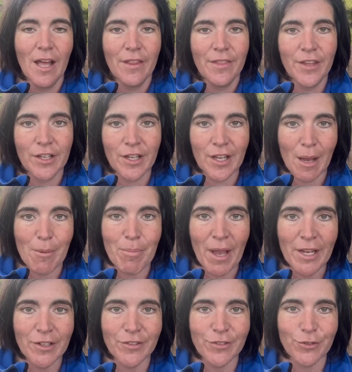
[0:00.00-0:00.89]
The
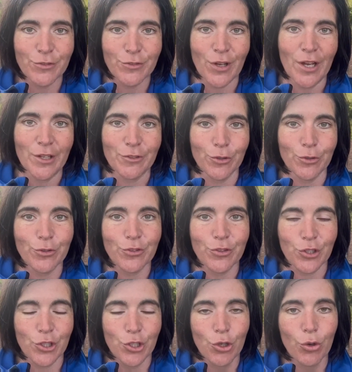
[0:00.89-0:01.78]
campaign is entitled
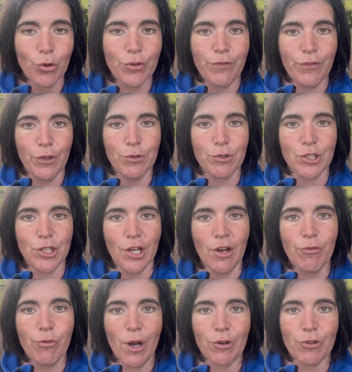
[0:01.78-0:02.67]
Secure the Future
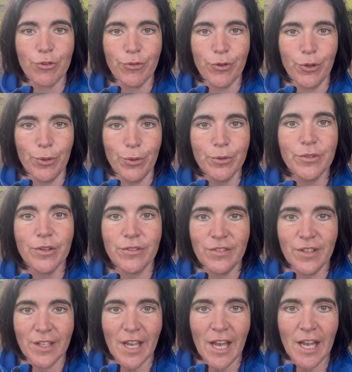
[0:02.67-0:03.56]
of Welsh Food,
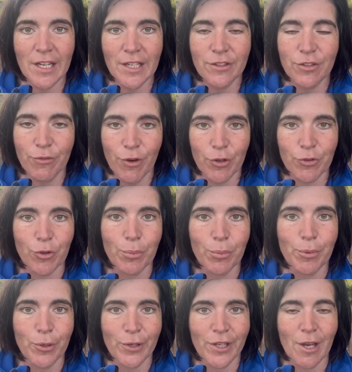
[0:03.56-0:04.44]
Digeli Dyfodol
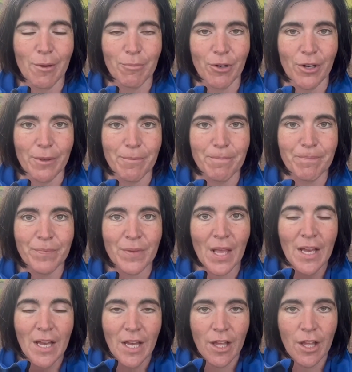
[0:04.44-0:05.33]
Bwyd Cymru.
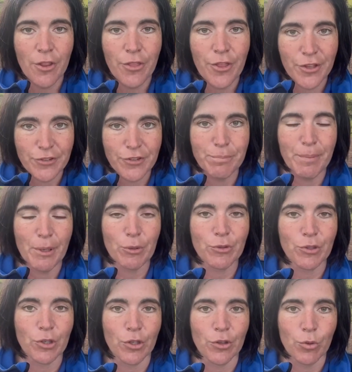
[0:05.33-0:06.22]
Now, this is
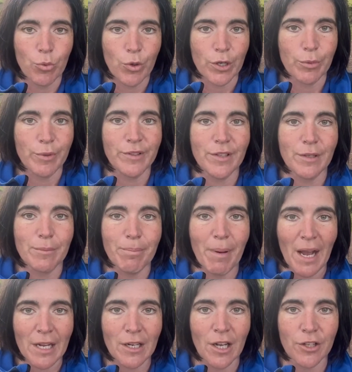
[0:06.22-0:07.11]
building on the work we did
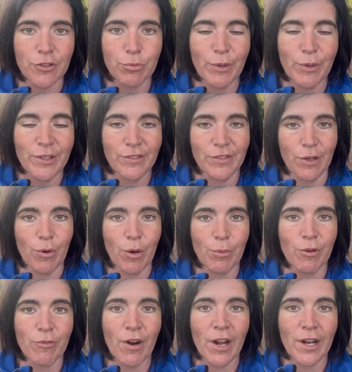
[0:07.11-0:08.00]
back last winter, where
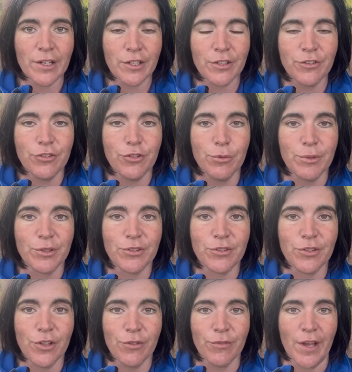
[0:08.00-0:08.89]
we ran a consumer
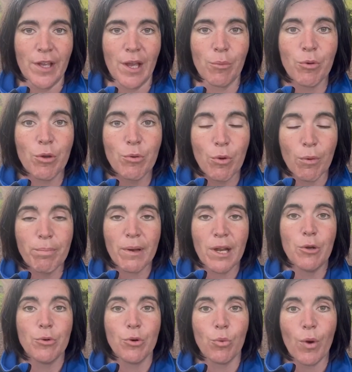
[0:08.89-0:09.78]
survey and we were
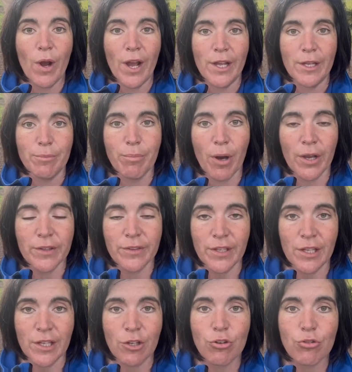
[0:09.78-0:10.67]
blown away by
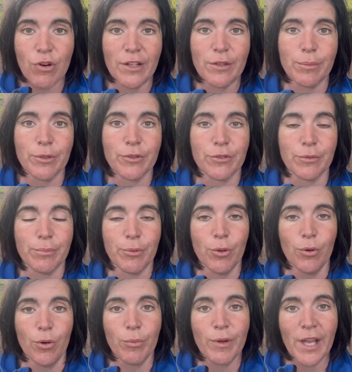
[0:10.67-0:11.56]
the incredible
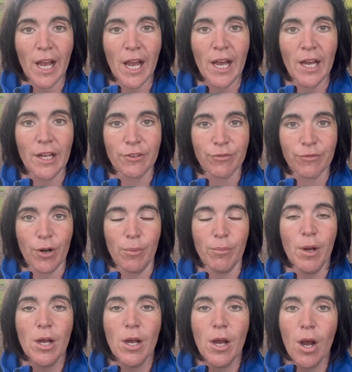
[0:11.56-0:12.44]
support we had
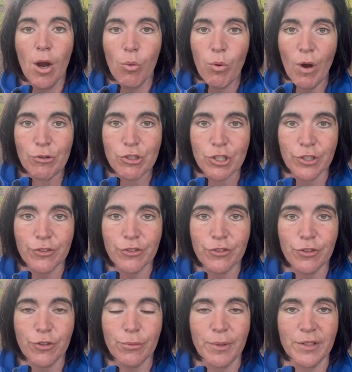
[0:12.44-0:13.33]
from Welsh
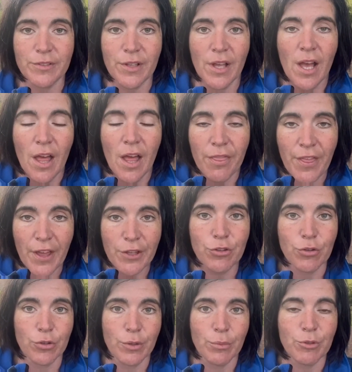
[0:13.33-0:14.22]
consumers. They
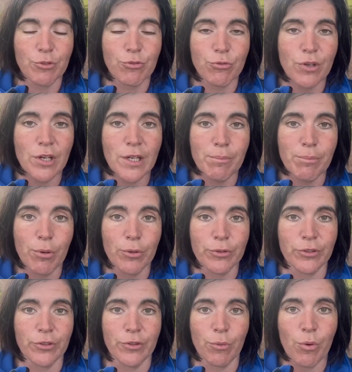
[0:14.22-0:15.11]
thought it was really
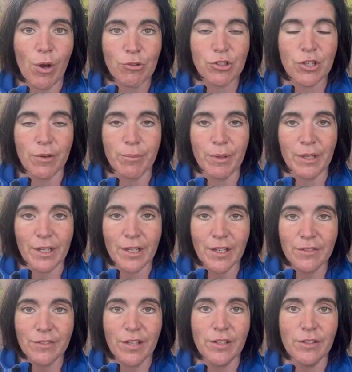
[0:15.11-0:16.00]
important that Welsh Government
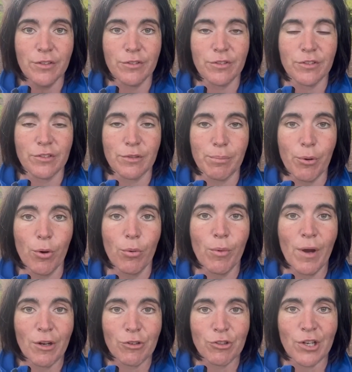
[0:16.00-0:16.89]
continue to support
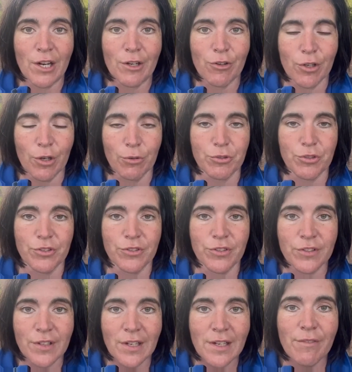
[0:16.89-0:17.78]
Welsh agriculture to
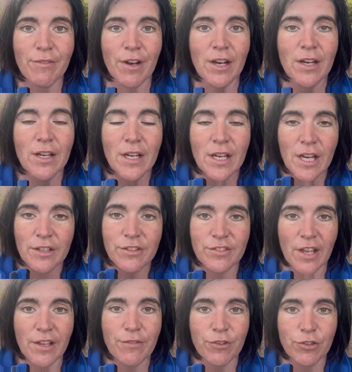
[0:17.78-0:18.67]
deliver
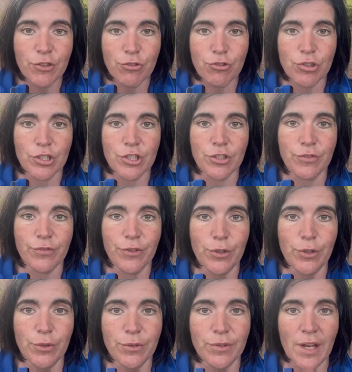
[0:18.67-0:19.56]
safe and nutritious
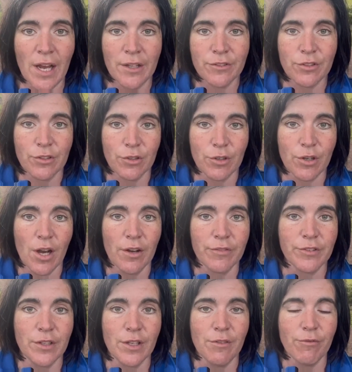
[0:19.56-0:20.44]
food and to look
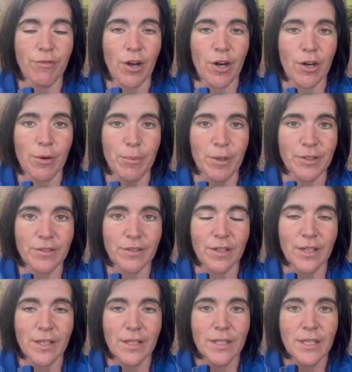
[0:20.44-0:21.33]
after the environment.
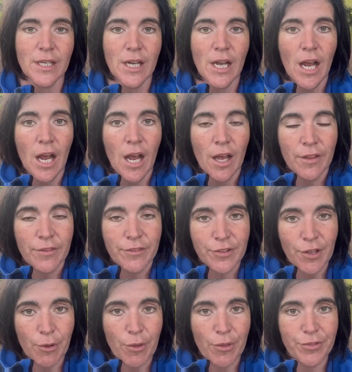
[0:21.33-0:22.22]

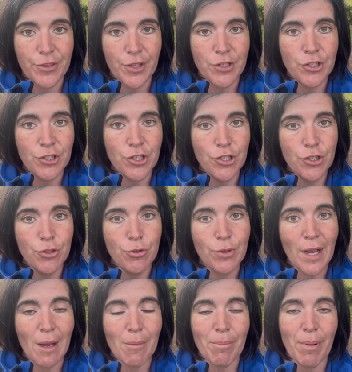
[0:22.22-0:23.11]
So the new
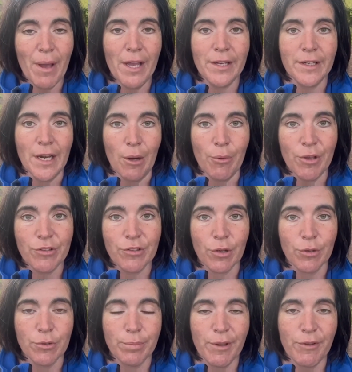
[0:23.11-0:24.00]
campaign now is
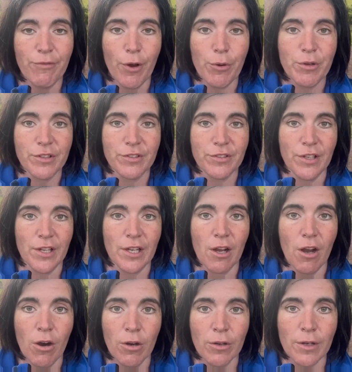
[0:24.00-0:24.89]
going to be focusing
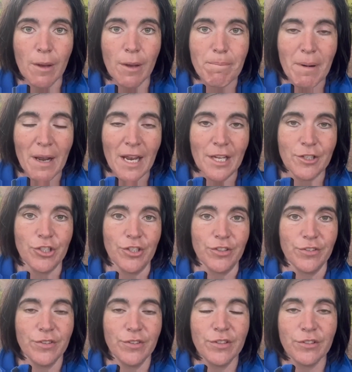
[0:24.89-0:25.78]
on
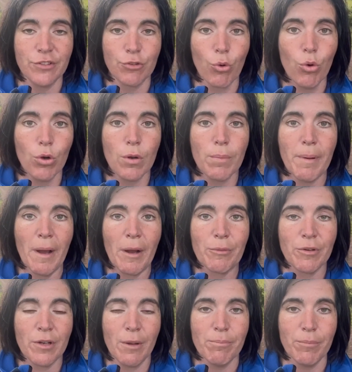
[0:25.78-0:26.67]
pledges. This is all about
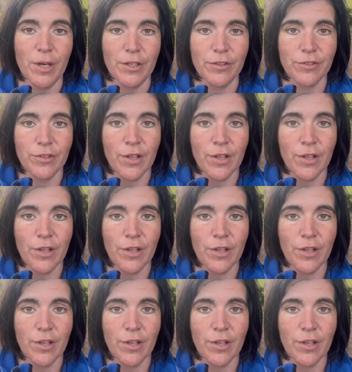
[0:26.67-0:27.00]
numbers.